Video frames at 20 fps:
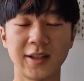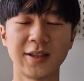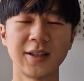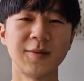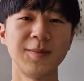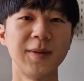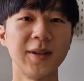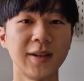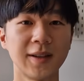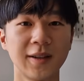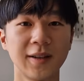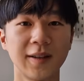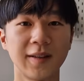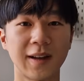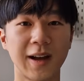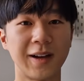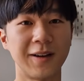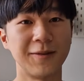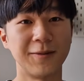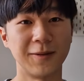just because
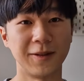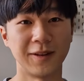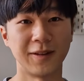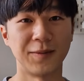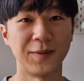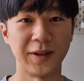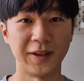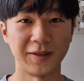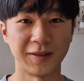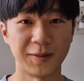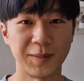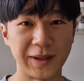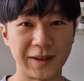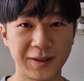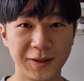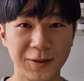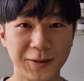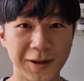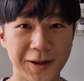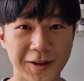I don't want this video to be
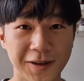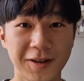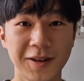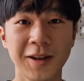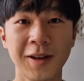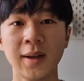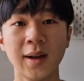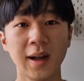too long.